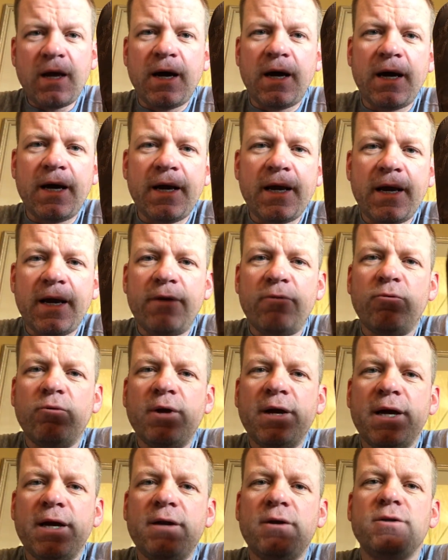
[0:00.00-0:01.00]
I had
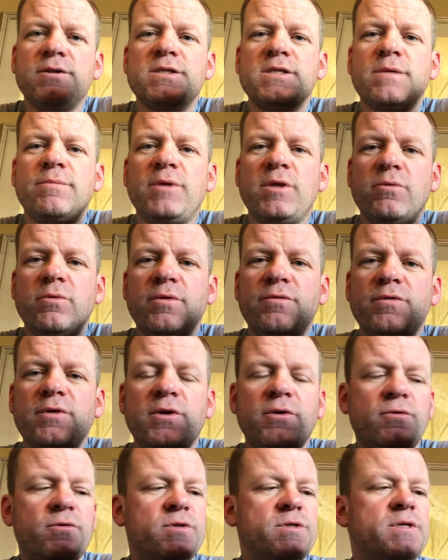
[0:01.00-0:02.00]
read on some of the
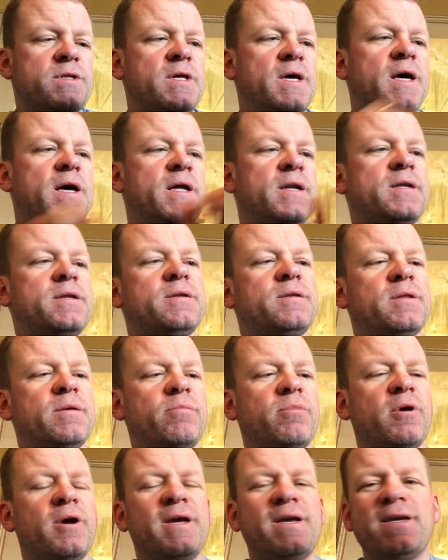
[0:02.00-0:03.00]
reviews that the
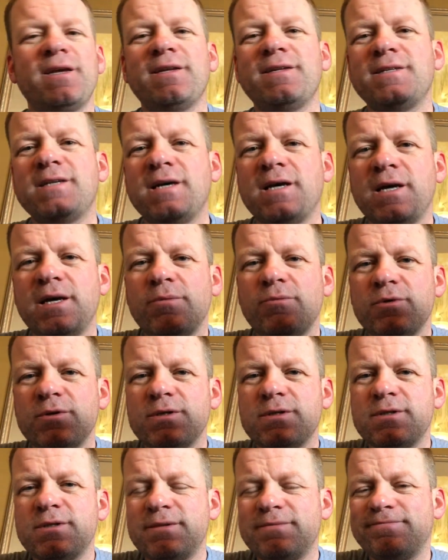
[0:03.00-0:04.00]
break-in time
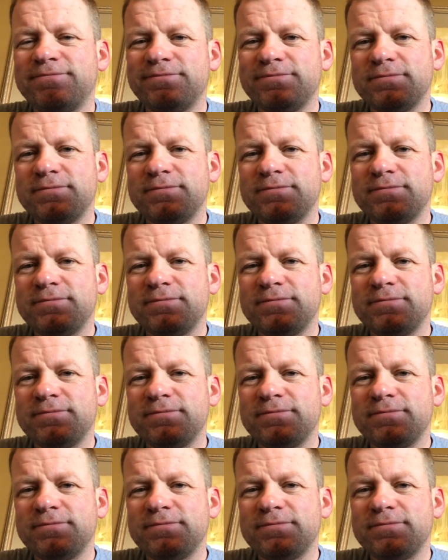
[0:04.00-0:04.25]
was,